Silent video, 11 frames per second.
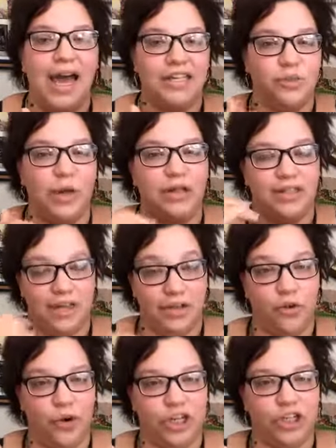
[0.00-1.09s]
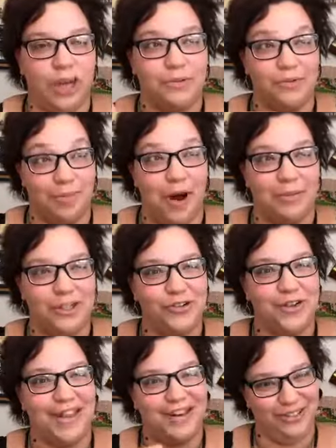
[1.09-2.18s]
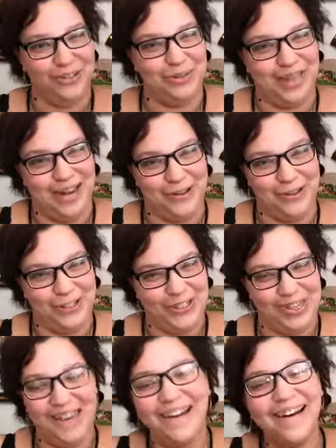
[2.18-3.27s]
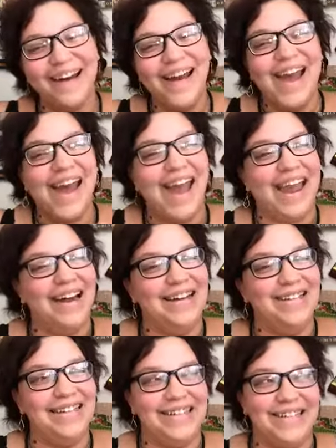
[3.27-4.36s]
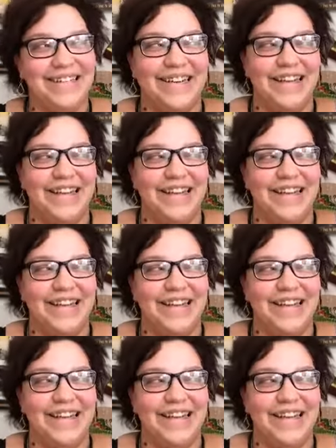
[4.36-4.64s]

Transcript: as well as the other workshops for palmistry that I'll do later this year. And